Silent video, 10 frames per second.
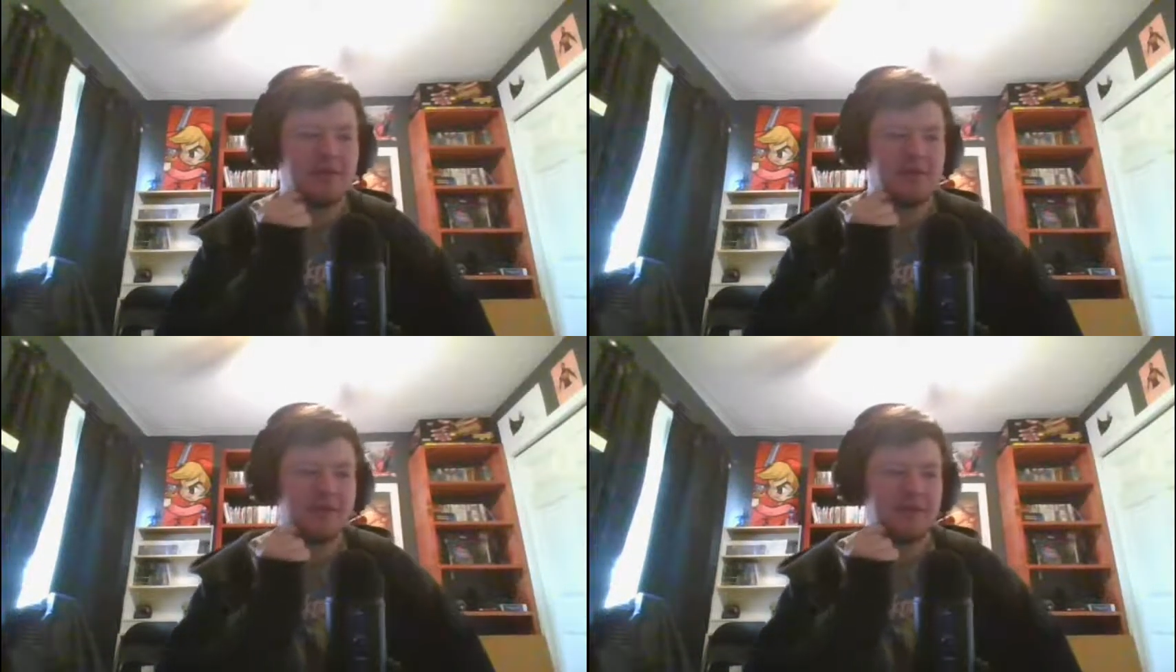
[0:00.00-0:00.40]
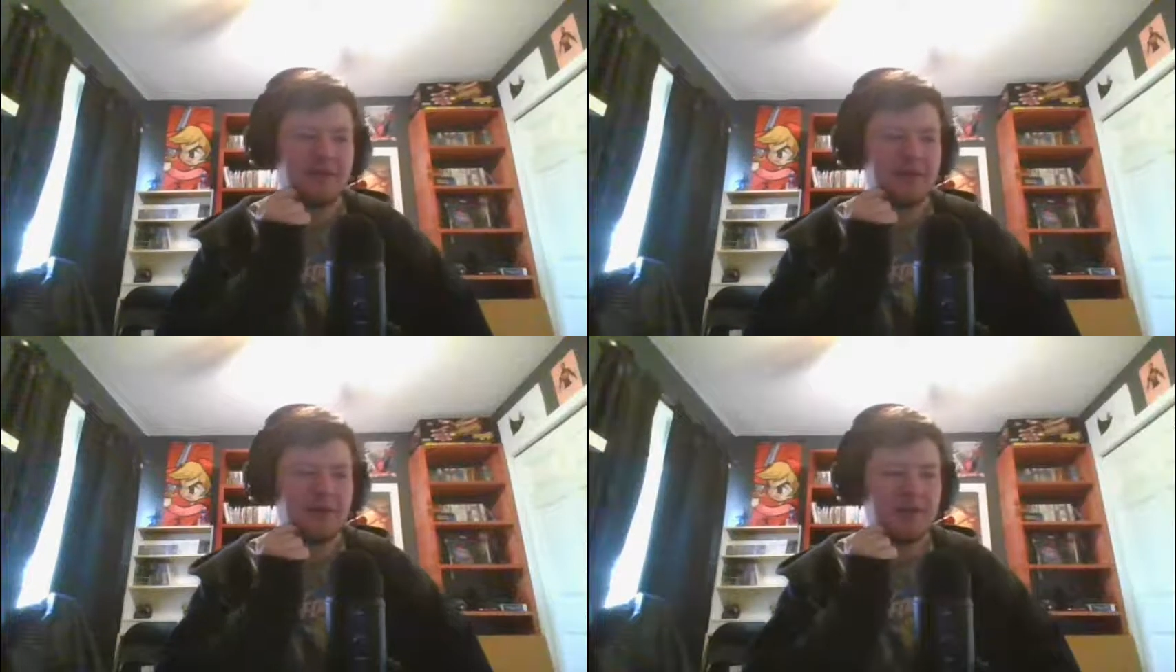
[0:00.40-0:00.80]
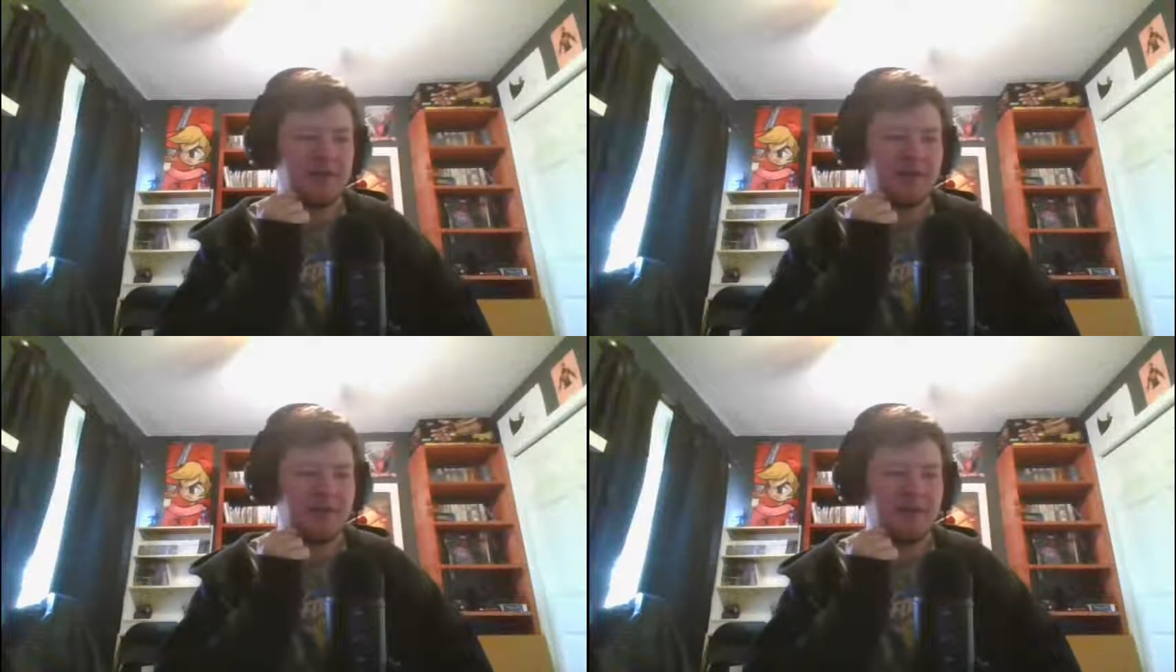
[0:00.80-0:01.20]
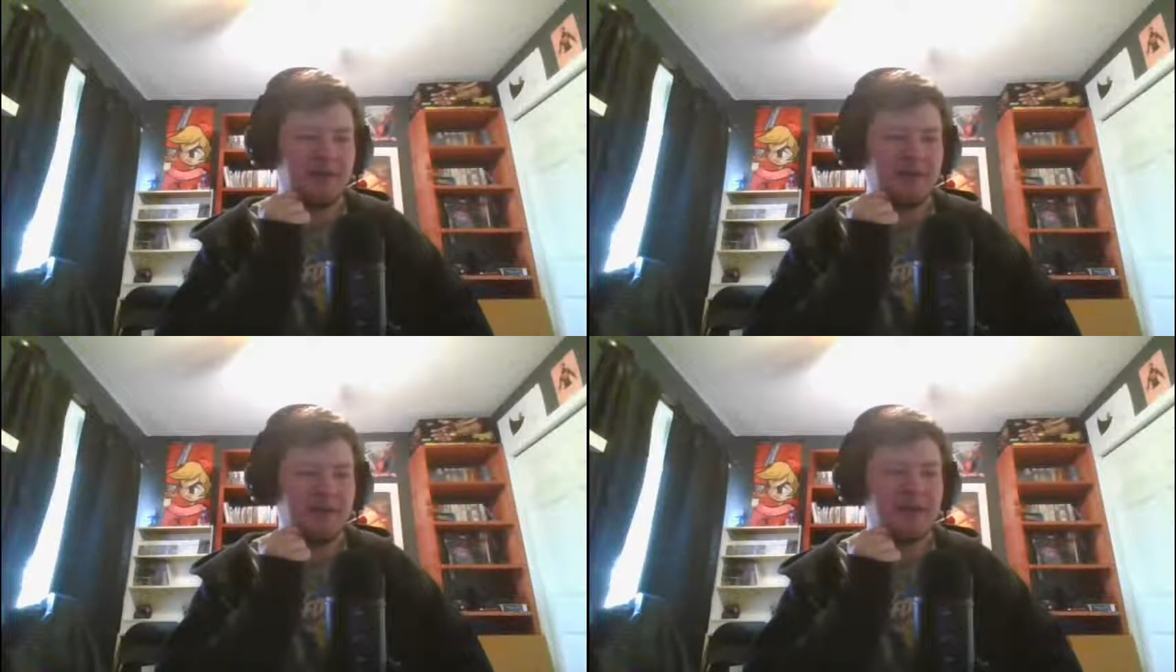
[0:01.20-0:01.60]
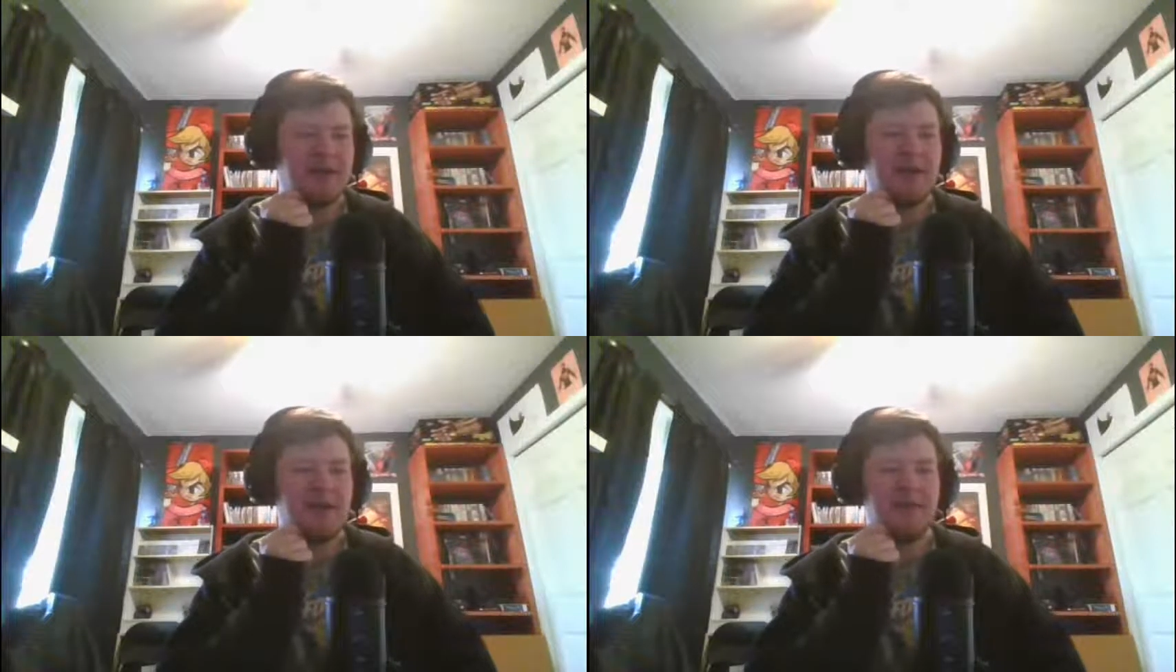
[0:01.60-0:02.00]
directing job because it's like
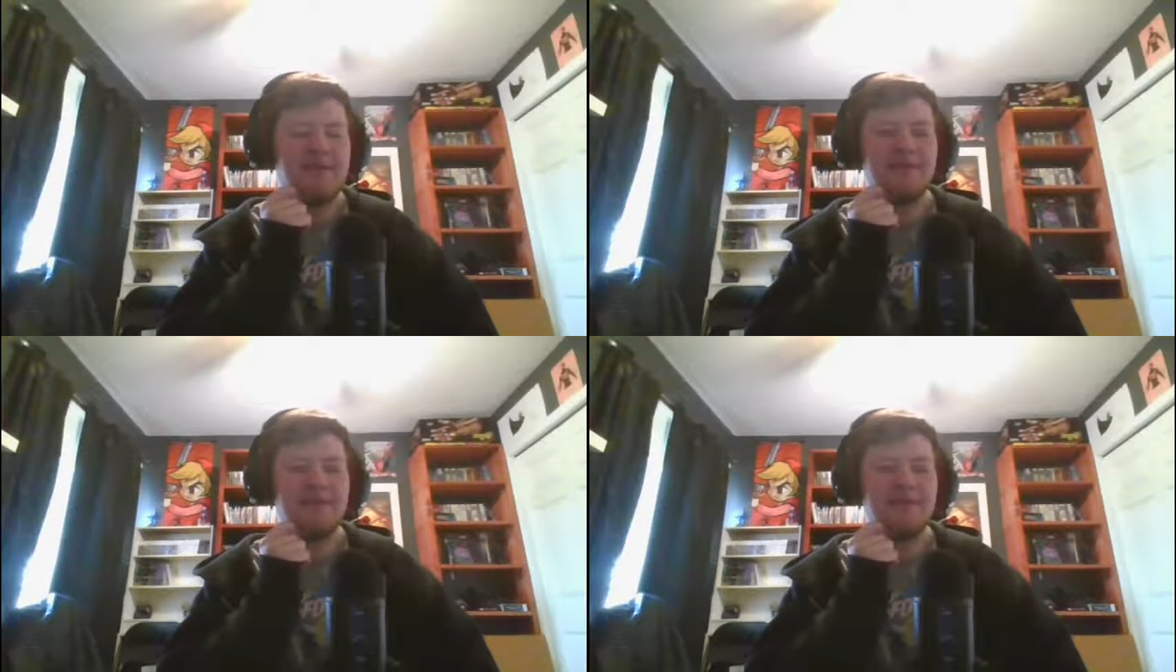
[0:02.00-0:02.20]
I